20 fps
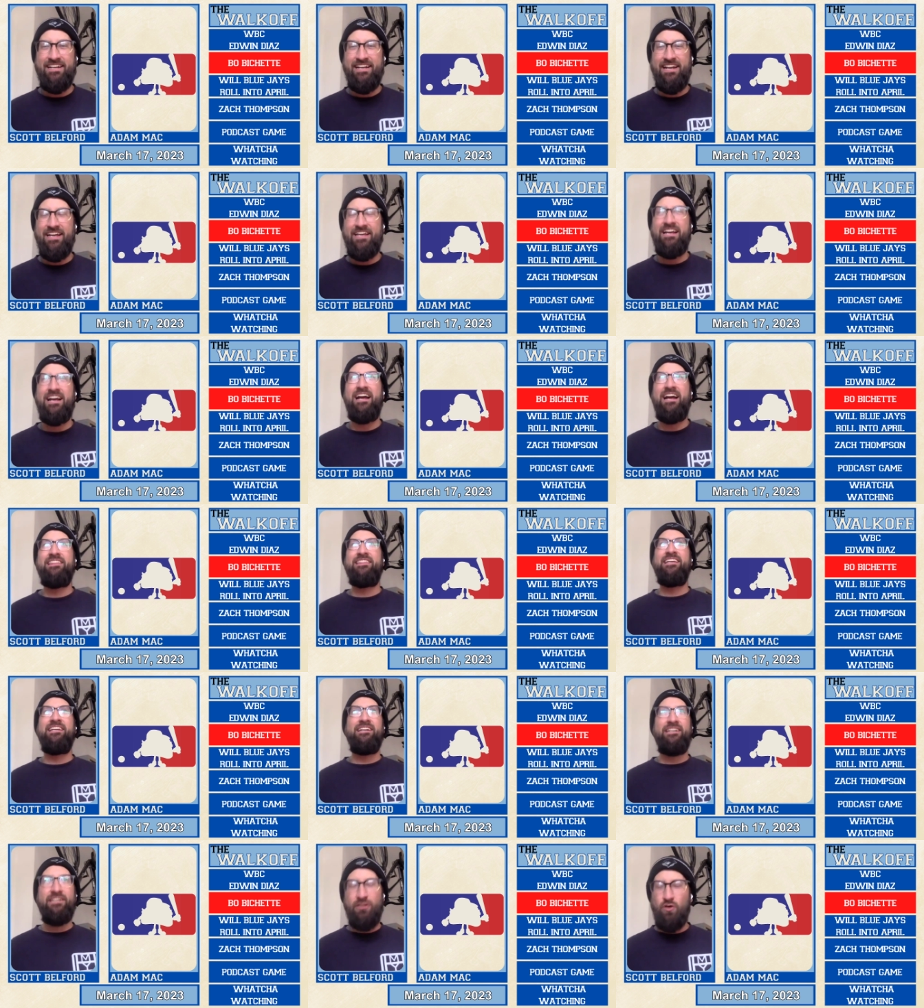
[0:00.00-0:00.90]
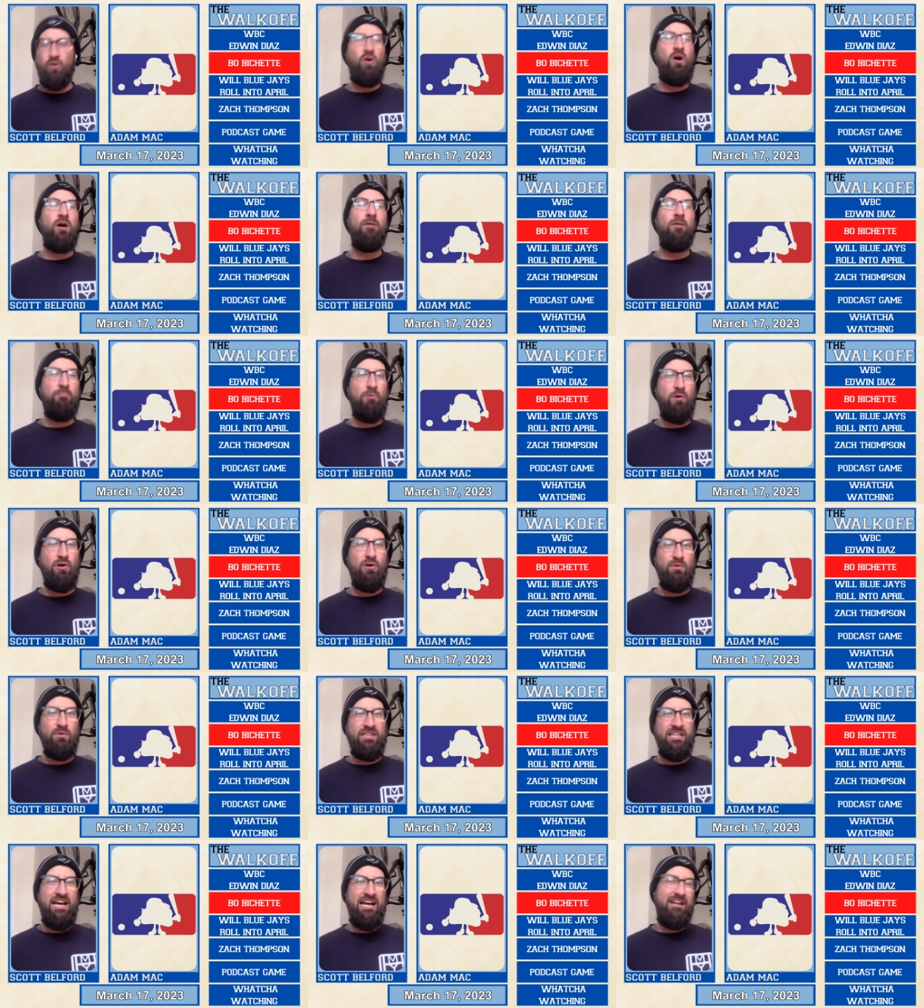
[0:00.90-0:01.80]
And I think you're on board
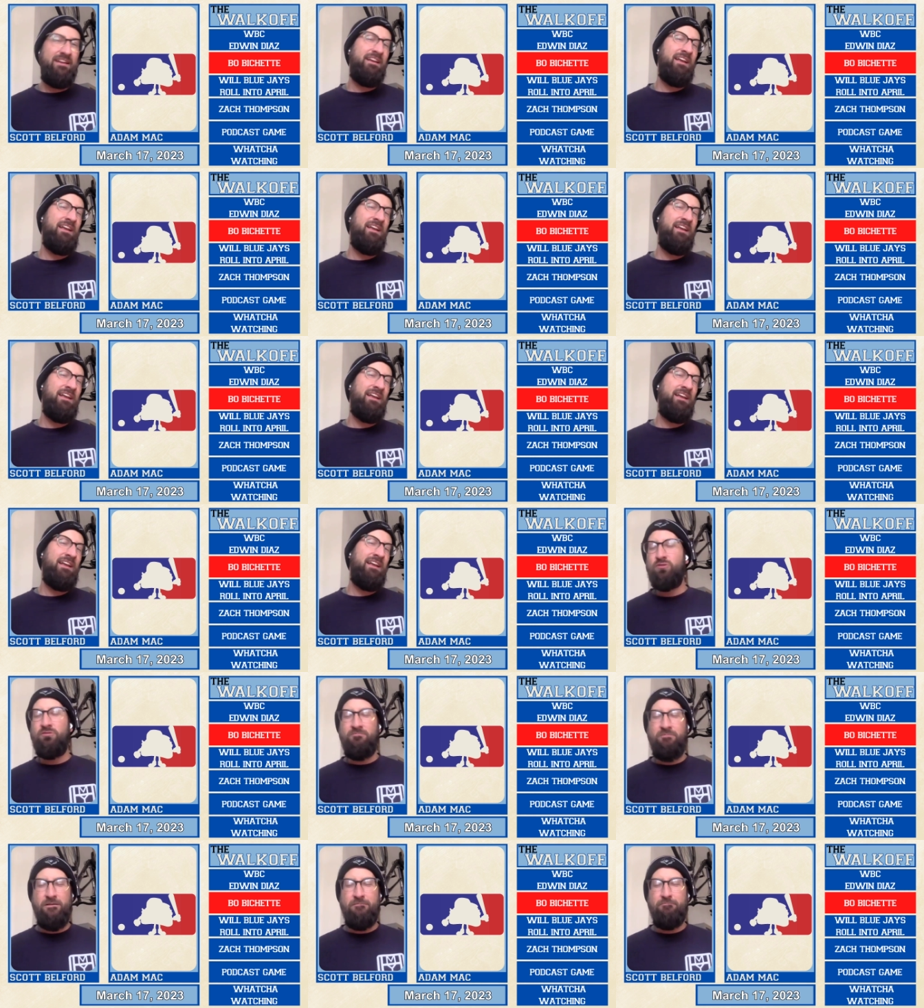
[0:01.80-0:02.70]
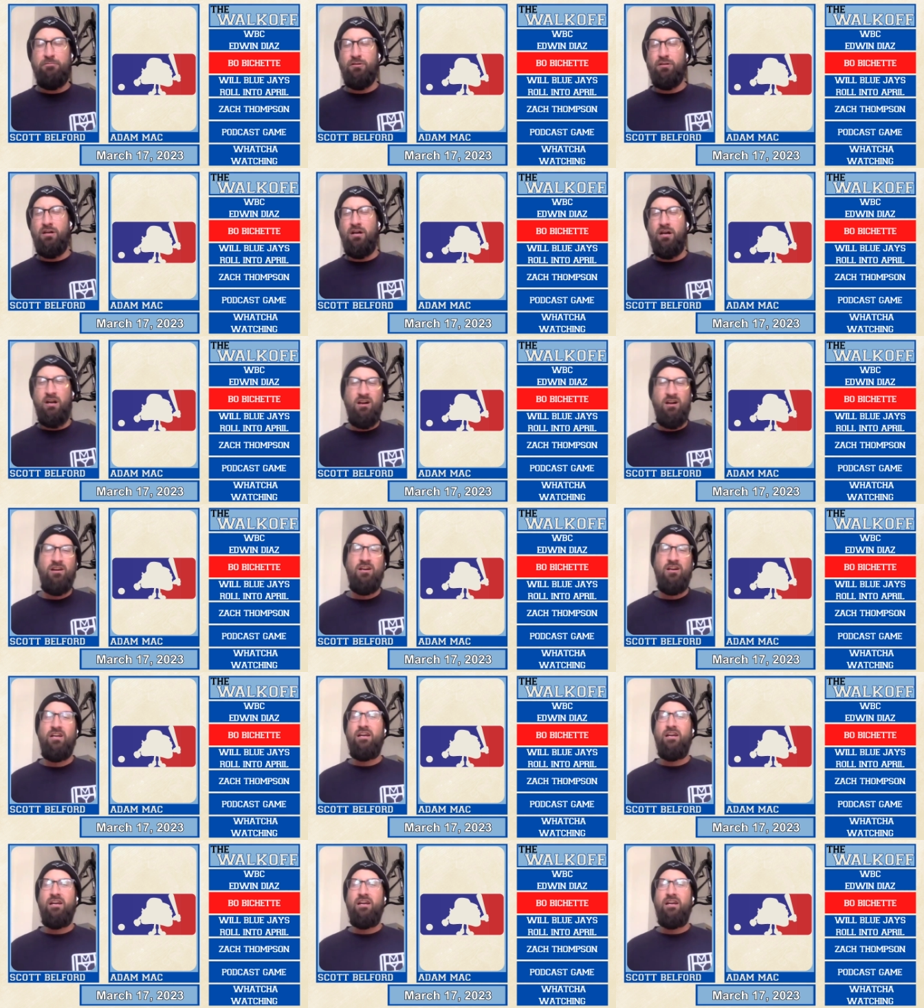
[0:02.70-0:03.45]
with that. And I think most people are.